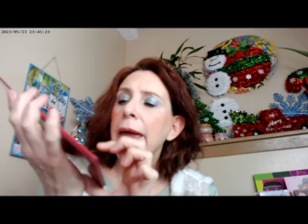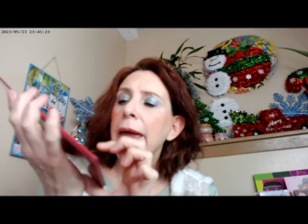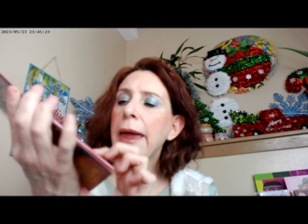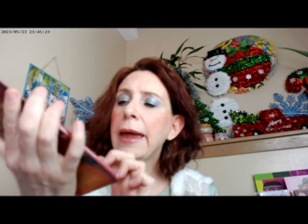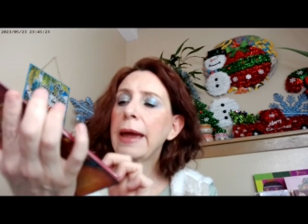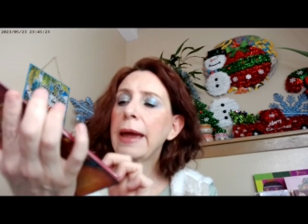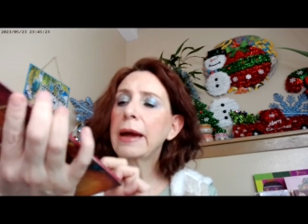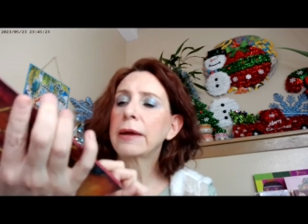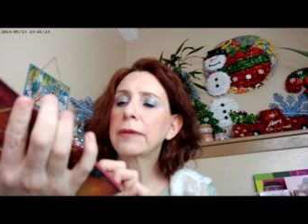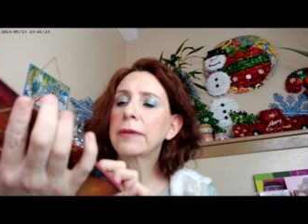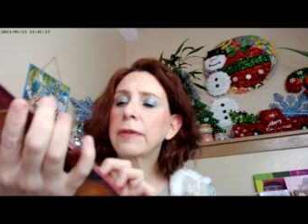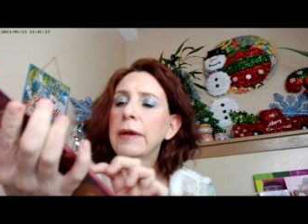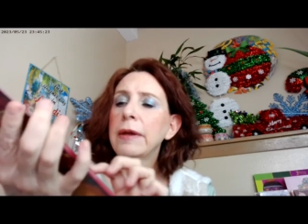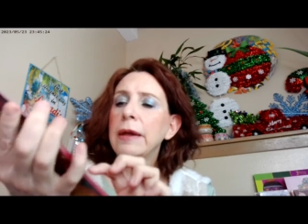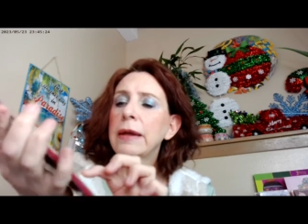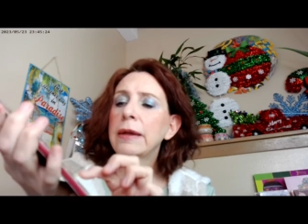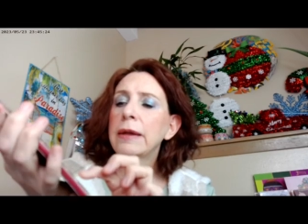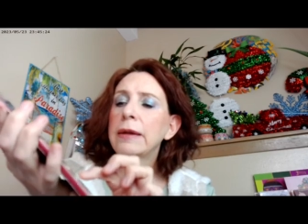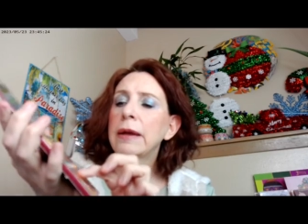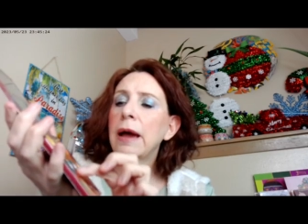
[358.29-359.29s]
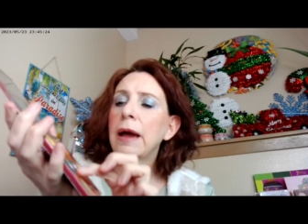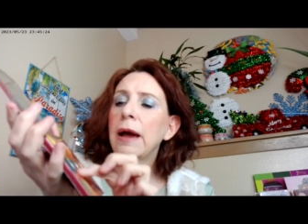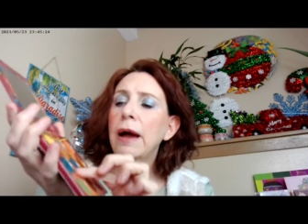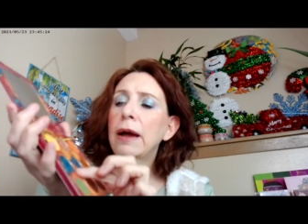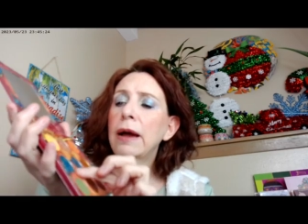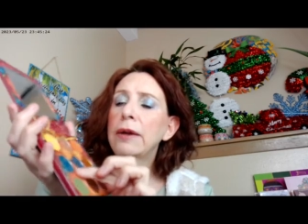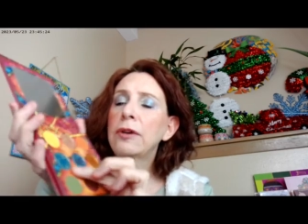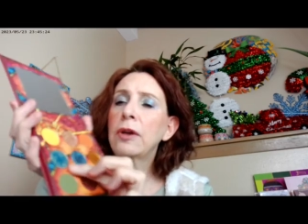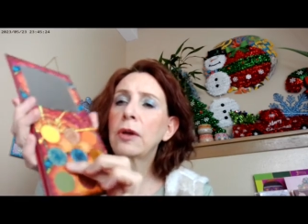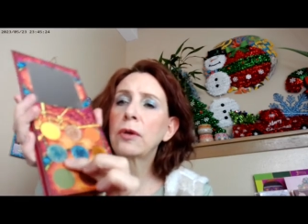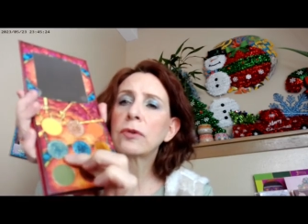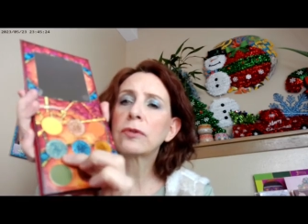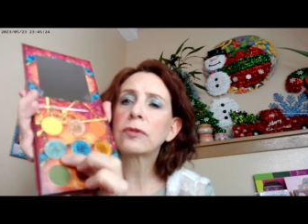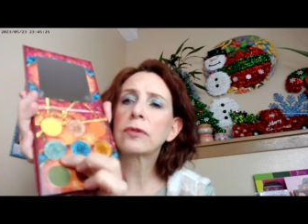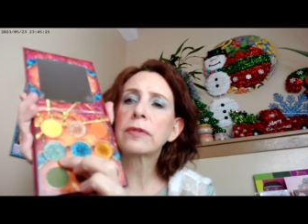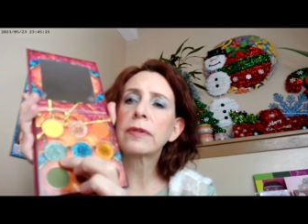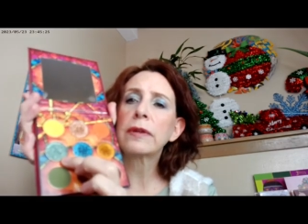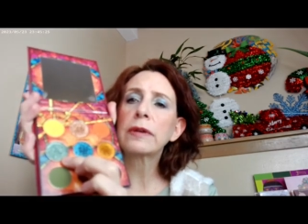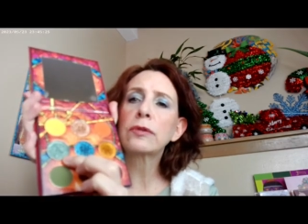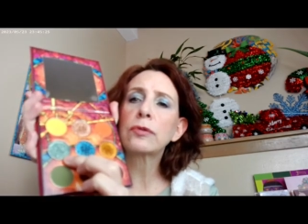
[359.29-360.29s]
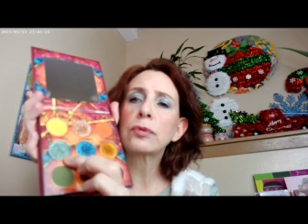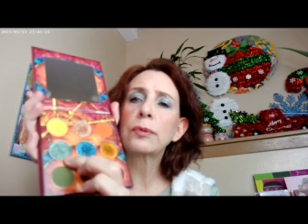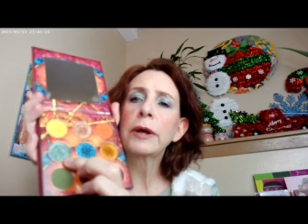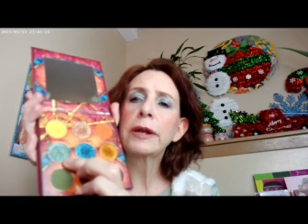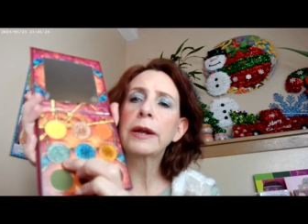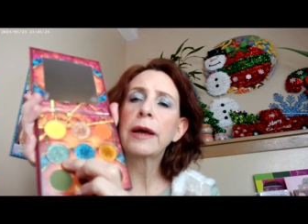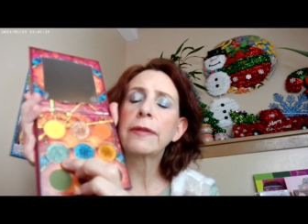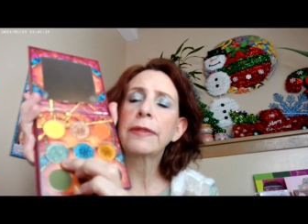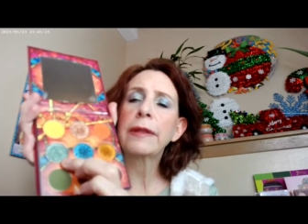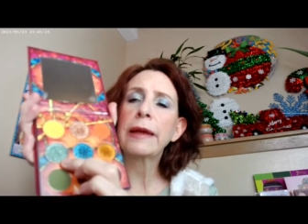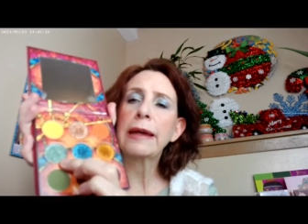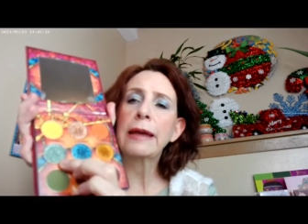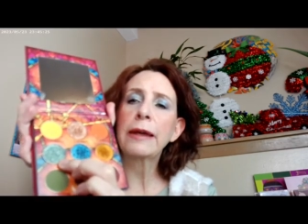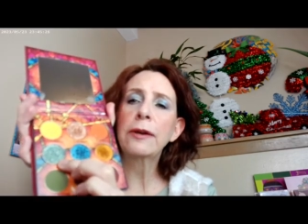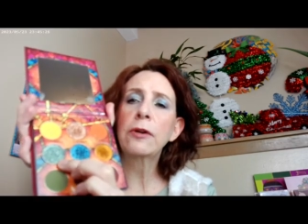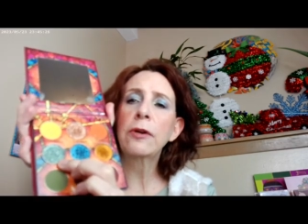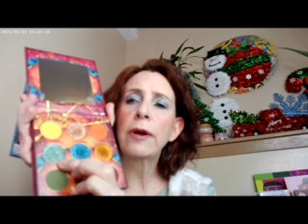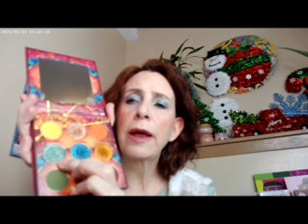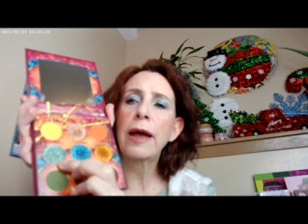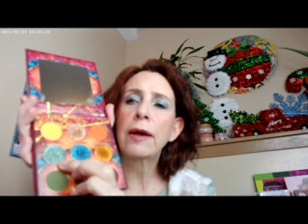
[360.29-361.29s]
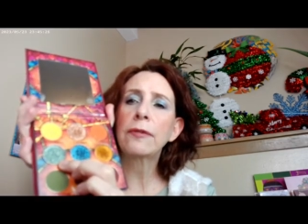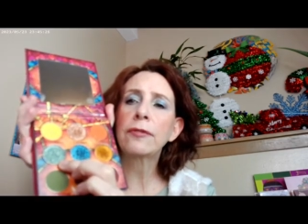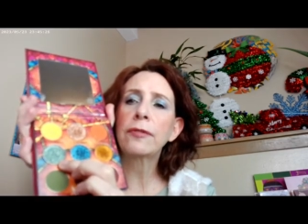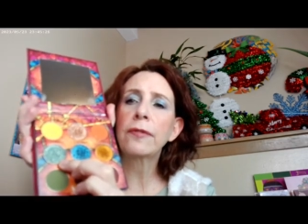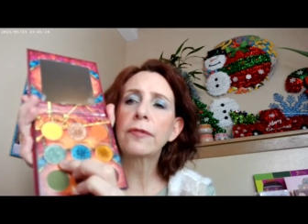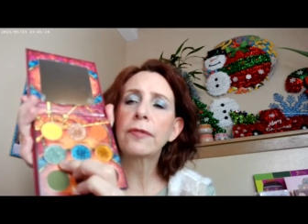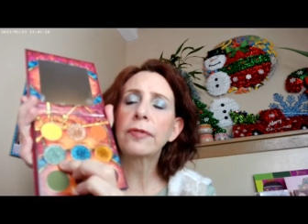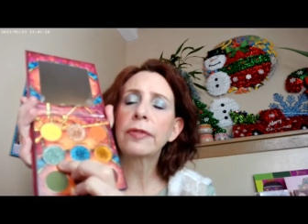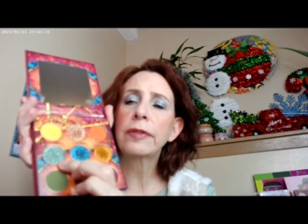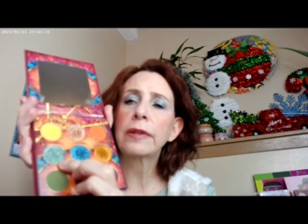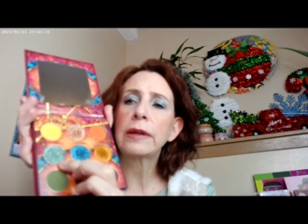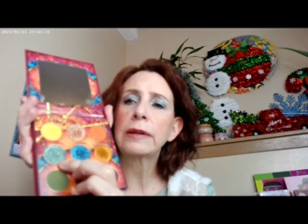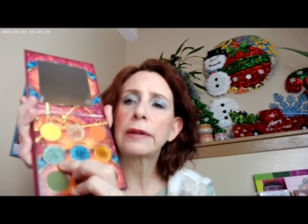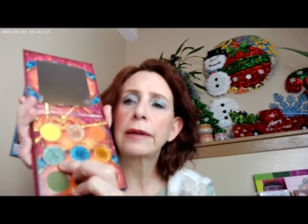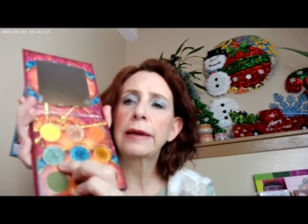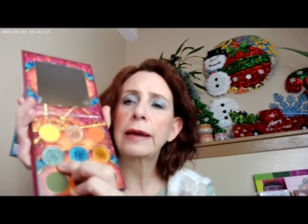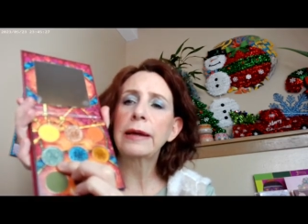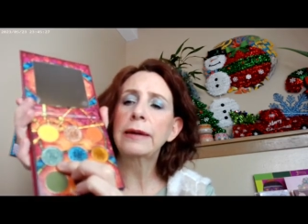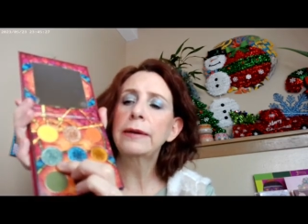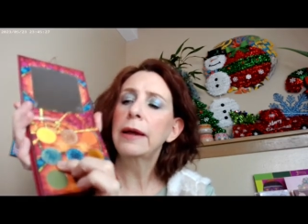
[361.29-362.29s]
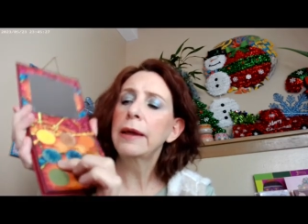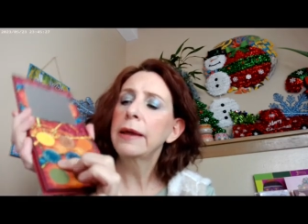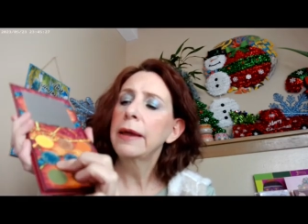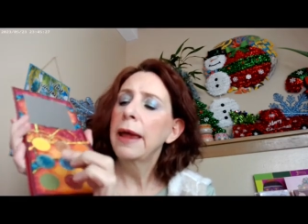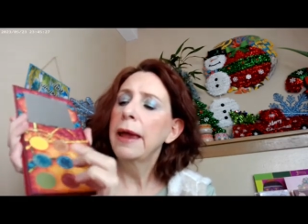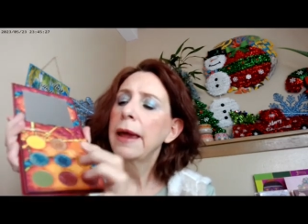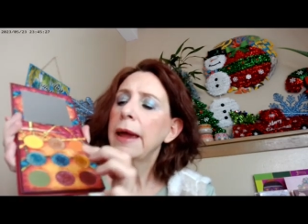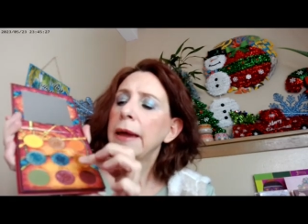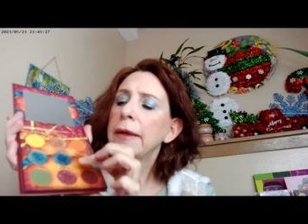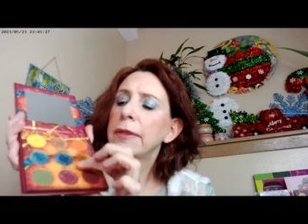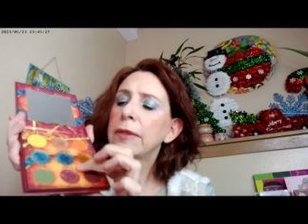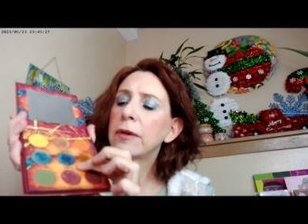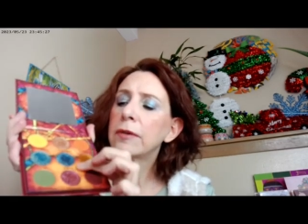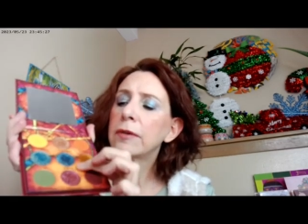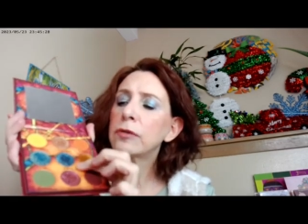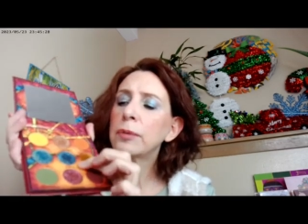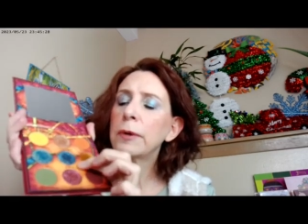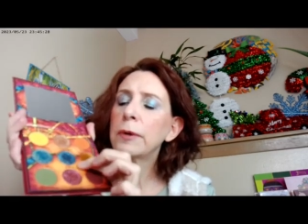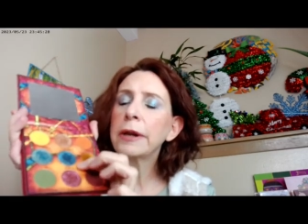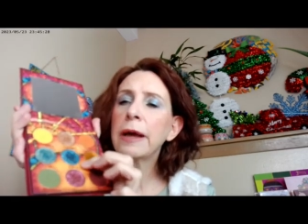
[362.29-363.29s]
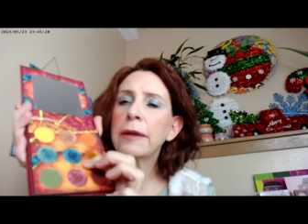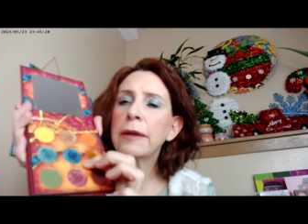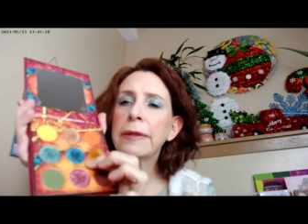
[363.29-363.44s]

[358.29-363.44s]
And then I used this one on the inner half of the lid this one